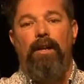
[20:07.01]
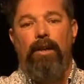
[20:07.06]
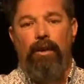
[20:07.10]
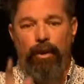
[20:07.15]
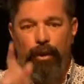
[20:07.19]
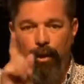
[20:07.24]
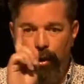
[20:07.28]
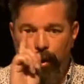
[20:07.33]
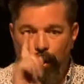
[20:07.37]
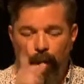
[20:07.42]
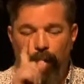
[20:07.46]

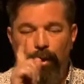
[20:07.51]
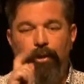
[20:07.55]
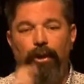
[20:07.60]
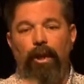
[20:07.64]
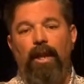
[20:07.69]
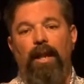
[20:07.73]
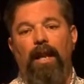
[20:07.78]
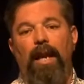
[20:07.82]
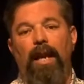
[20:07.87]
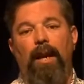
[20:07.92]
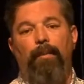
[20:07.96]
you're the
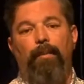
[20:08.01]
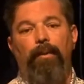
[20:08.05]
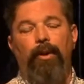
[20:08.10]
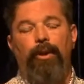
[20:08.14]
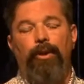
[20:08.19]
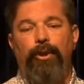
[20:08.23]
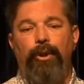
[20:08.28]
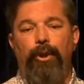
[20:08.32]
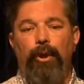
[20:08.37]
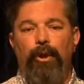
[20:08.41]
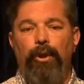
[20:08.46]

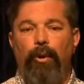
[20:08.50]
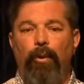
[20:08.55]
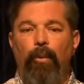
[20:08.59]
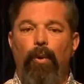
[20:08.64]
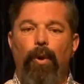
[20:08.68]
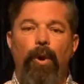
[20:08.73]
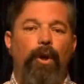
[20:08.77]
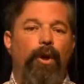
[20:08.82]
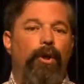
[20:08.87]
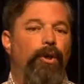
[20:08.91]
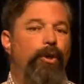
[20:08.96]
laborers, you're the
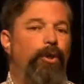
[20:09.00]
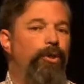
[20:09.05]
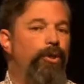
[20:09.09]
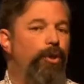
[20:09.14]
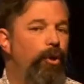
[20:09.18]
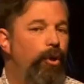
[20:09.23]
workers,